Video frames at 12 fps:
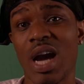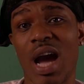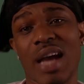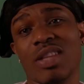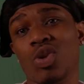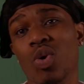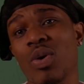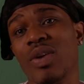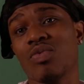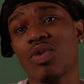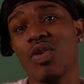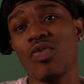I do
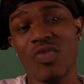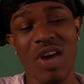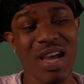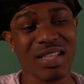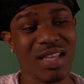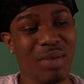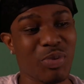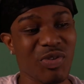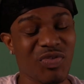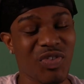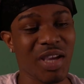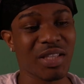it real fast. I
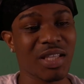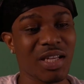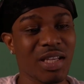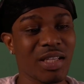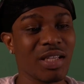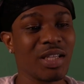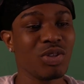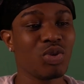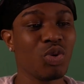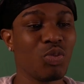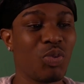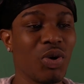perfected it
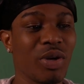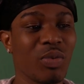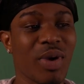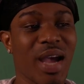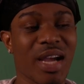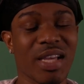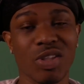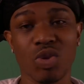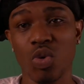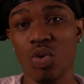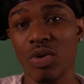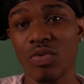to a point where I can
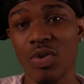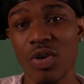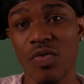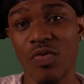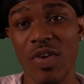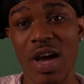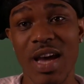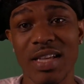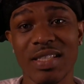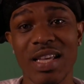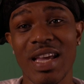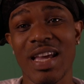do it real
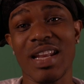fast.